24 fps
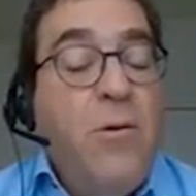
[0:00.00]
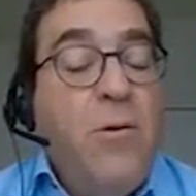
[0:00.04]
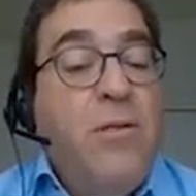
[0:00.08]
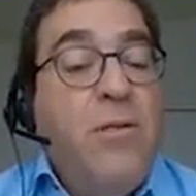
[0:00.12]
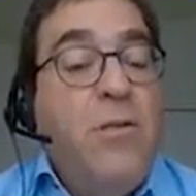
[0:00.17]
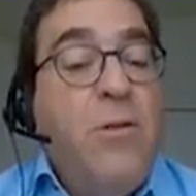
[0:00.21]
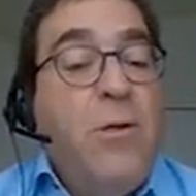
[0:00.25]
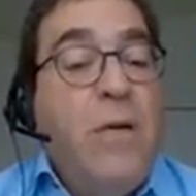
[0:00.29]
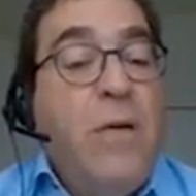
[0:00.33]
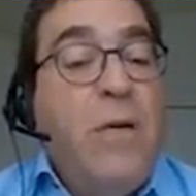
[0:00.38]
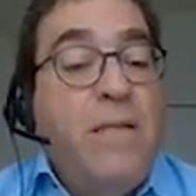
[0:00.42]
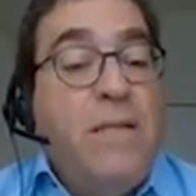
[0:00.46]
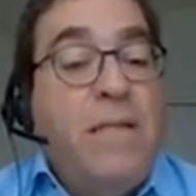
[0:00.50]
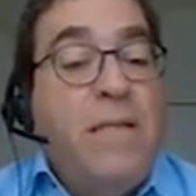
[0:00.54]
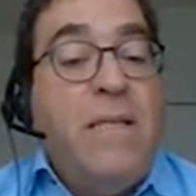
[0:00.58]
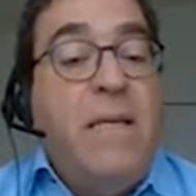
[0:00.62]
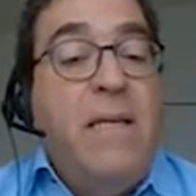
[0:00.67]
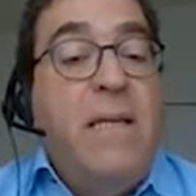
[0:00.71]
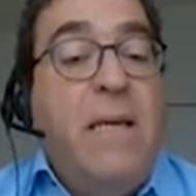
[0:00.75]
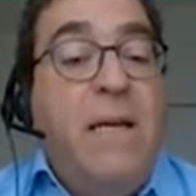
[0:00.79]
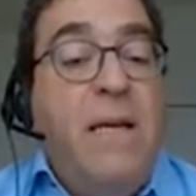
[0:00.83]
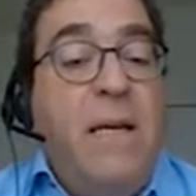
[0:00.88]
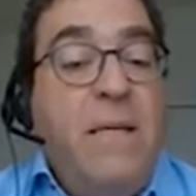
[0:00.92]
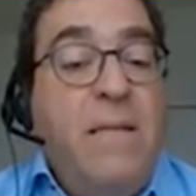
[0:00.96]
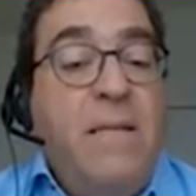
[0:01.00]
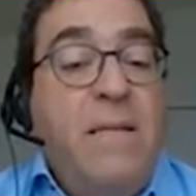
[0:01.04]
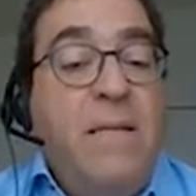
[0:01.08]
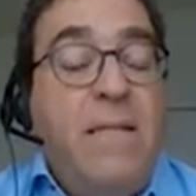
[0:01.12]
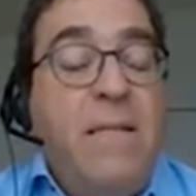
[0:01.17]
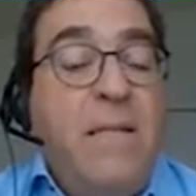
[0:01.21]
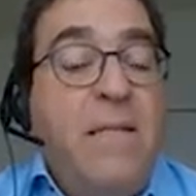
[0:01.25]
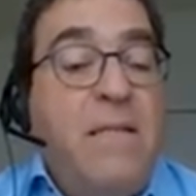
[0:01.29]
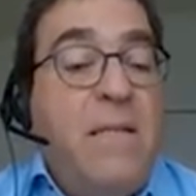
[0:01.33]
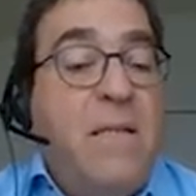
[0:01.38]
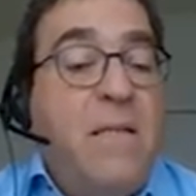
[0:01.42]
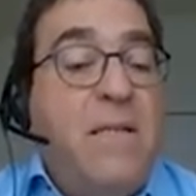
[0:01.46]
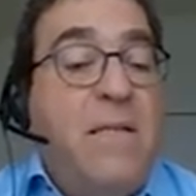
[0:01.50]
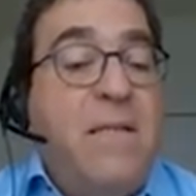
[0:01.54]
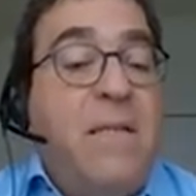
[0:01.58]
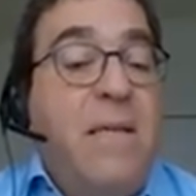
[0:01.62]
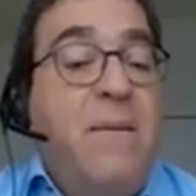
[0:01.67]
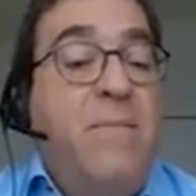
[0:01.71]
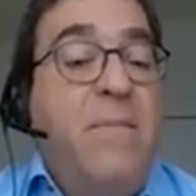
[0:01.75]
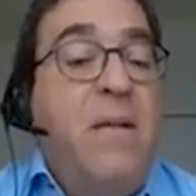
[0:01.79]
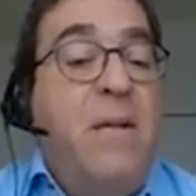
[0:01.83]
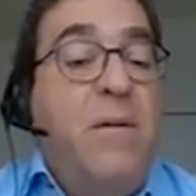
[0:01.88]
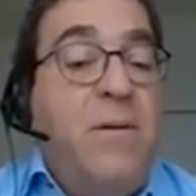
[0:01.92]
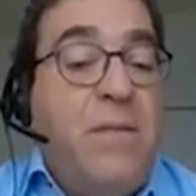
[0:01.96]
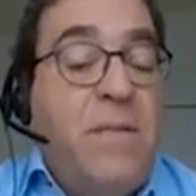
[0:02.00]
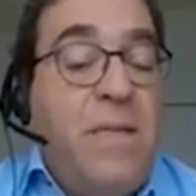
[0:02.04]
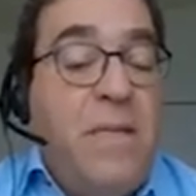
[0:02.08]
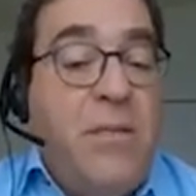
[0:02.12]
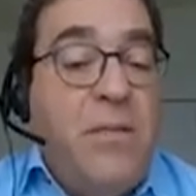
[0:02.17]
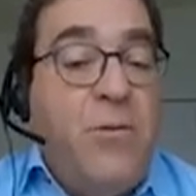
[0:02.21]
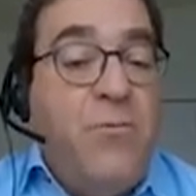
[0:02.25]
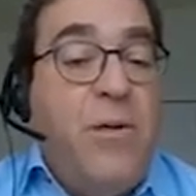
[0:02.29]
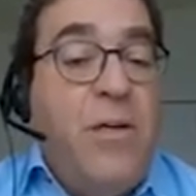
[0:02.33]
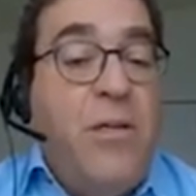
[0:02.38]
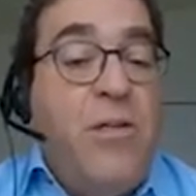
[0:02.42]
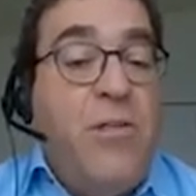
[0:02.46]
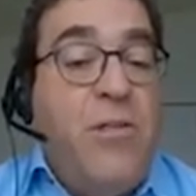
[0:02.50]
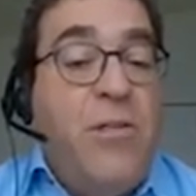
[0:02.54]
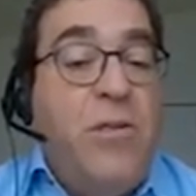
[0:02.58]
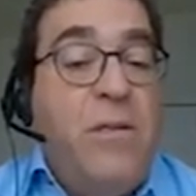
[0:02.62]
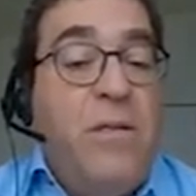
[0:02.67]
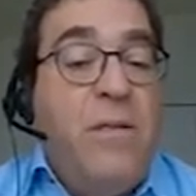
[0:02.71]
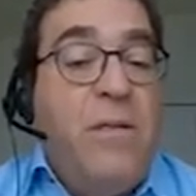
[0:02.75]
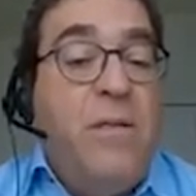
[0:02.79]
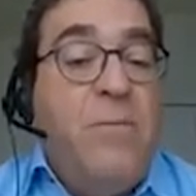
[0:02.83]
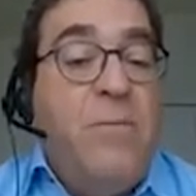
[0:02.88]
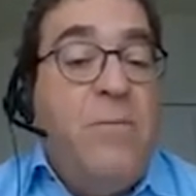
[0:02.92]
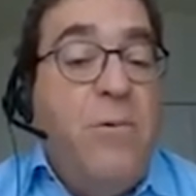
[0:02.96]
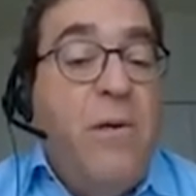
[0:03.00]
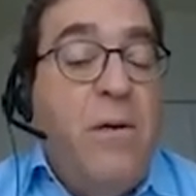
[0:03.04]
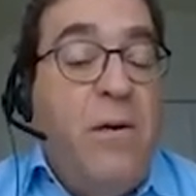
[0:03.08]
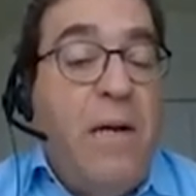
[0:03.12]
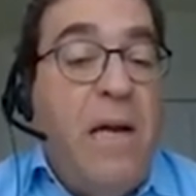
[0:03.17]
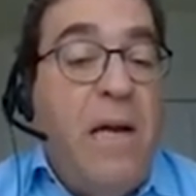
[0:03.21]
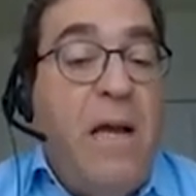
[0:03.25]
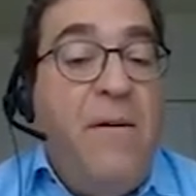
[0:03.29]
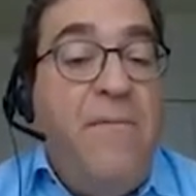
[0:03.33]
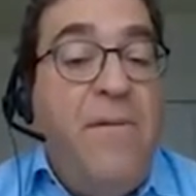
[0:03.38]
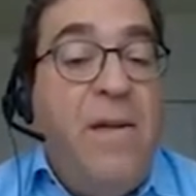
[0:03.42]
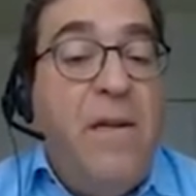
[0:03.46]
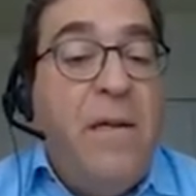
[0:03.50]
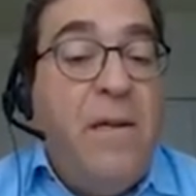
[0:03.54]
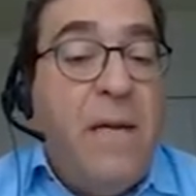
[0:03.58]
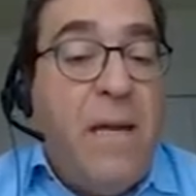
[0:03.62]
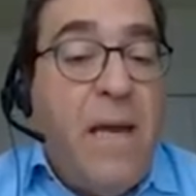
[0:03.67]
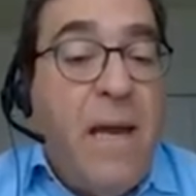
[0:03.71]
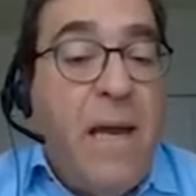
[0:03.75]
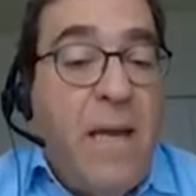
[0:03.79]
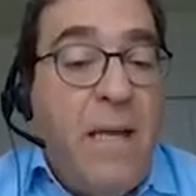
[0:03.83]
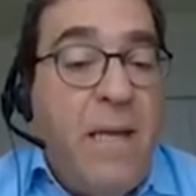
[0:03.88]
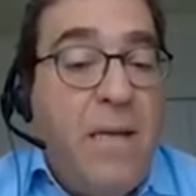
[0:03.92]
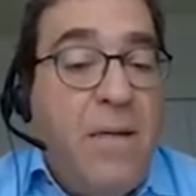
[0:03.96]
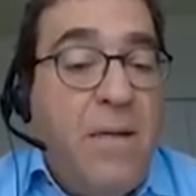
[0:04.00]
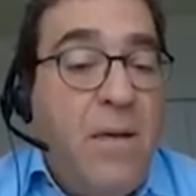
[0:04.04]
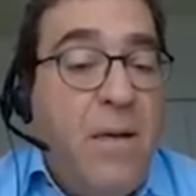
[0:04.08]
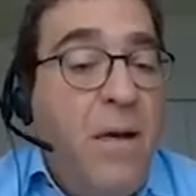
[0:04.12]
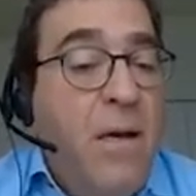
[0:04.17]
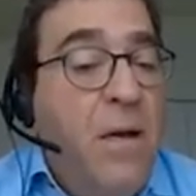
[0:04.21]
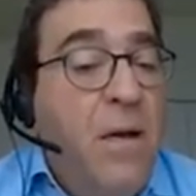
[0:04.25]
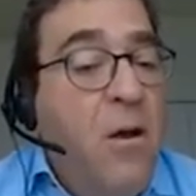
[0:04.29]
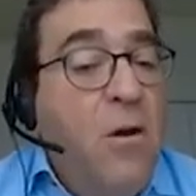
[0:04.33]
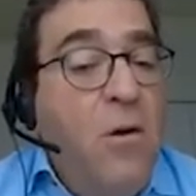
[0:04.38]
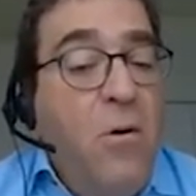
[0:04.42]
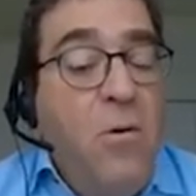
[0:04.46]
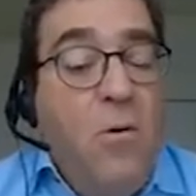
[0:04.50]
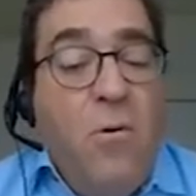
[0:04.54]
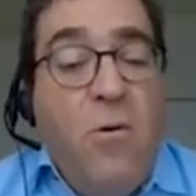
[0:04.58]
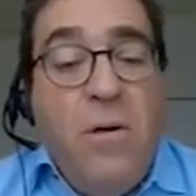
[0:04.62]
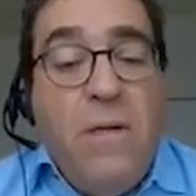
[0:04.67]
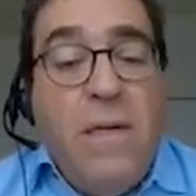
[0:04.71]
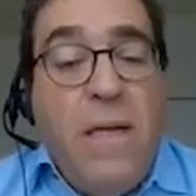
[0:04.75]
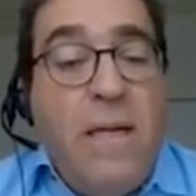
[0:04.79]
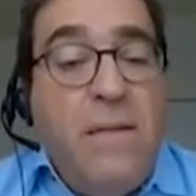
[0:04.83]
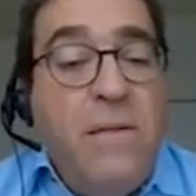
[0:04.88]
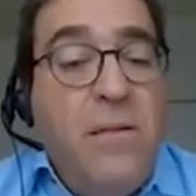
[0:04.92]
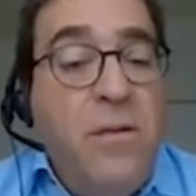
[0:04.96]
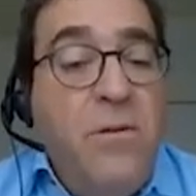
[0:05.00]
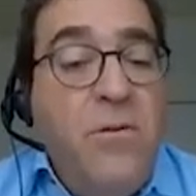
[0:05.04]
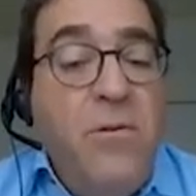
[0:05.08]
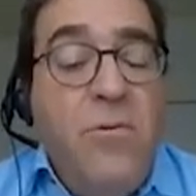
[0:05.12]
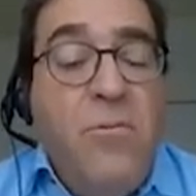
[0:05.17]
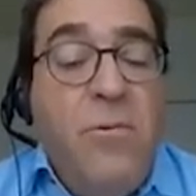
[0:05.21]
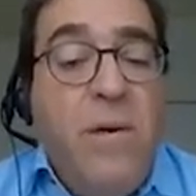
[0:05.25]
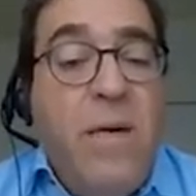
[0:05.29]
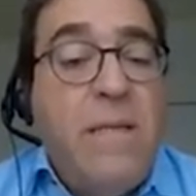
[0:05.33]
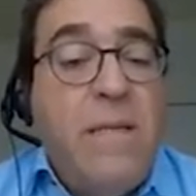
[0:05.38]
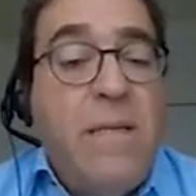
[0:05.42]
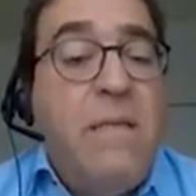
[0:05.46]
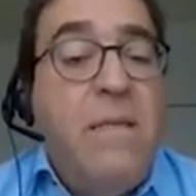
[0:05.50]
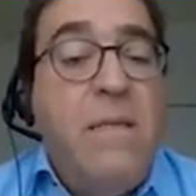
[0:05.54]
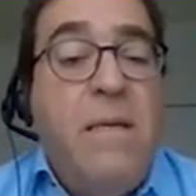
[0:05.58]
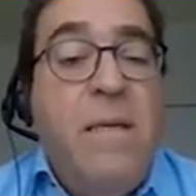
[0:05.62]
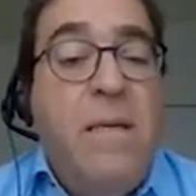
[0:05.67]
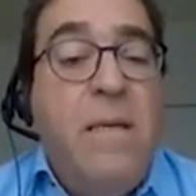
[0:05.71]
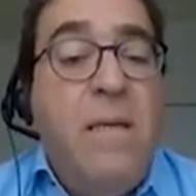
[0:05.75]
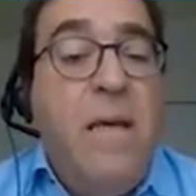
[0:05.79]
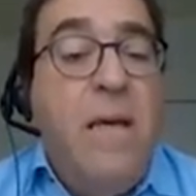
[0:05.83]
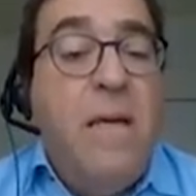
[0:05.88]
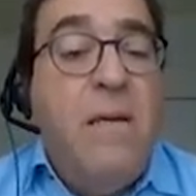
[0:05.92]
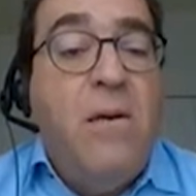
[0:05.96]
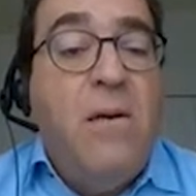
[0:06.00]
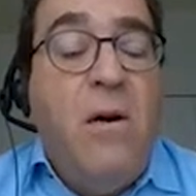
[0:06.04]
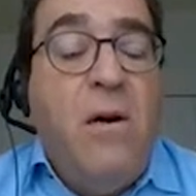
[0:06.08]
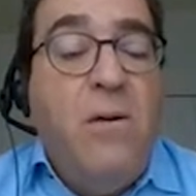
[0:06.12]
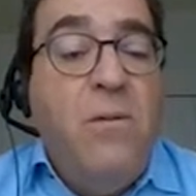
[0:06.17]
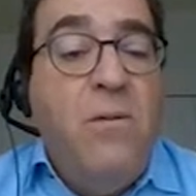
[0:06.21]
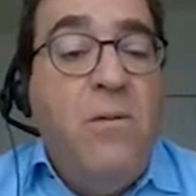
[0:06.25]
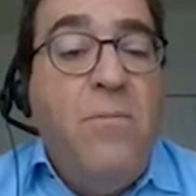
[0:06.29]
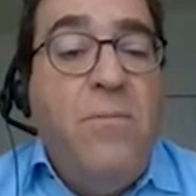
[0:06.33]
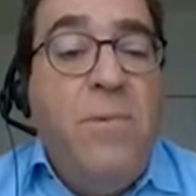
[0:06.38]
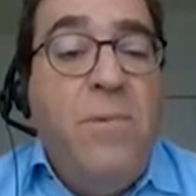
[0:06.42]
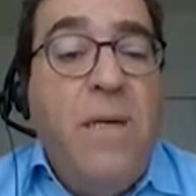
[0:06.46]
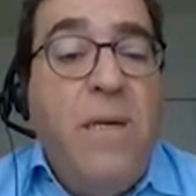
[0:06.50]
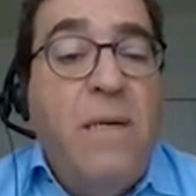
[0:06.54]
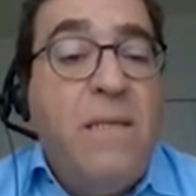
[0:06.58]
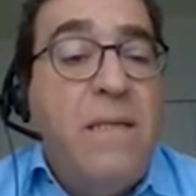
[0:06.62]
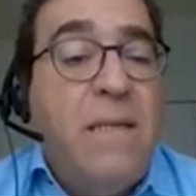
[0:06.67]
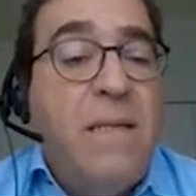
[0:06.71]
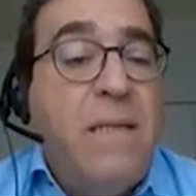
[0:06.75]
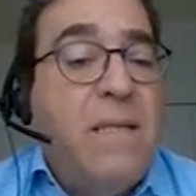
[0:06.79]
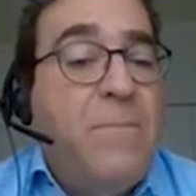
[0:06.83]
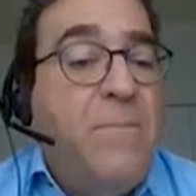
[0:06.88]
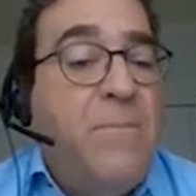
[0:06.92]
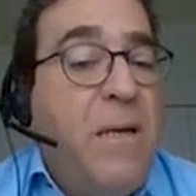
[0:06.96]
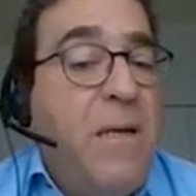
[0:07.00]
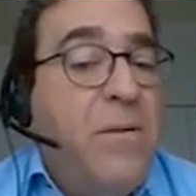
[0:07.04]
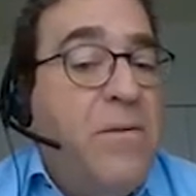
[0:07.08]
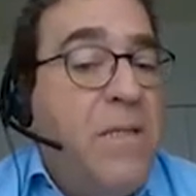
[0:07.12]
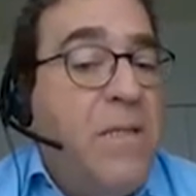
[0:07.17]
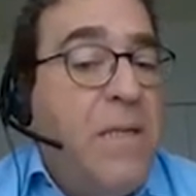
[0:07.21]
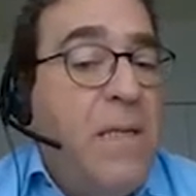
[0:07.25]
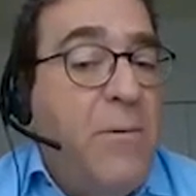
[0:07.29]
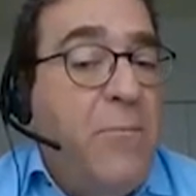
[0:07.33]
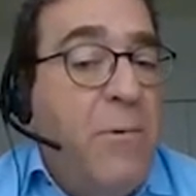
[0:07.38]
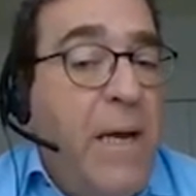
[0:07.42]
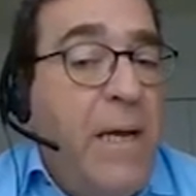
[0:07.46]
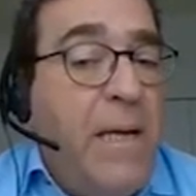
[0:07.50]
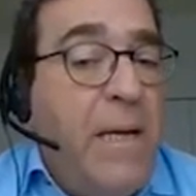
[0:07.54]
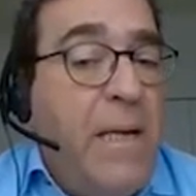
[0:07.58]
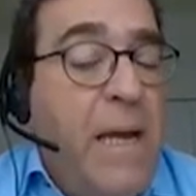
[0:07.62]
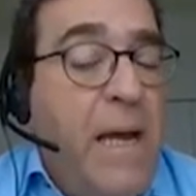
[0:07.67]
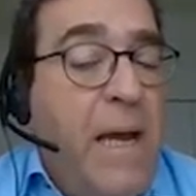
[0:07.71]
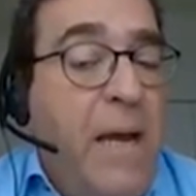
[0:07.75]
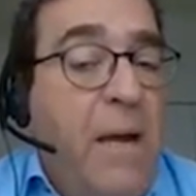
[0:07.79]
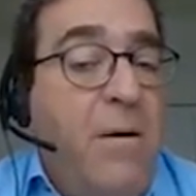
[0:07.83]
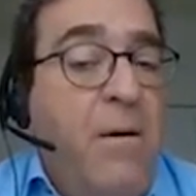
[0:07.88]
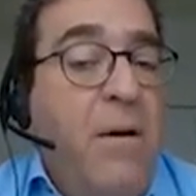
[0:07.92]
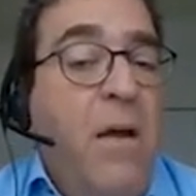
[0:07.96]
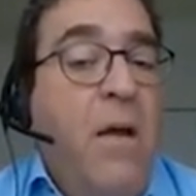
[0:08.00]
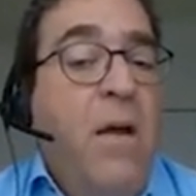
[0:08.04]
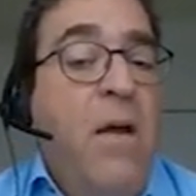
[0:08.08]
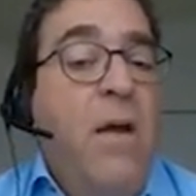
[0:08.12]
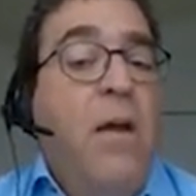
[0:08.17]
So as you can see, this is a similar situation that we are having in Canada or that the US economy is experiencing right now.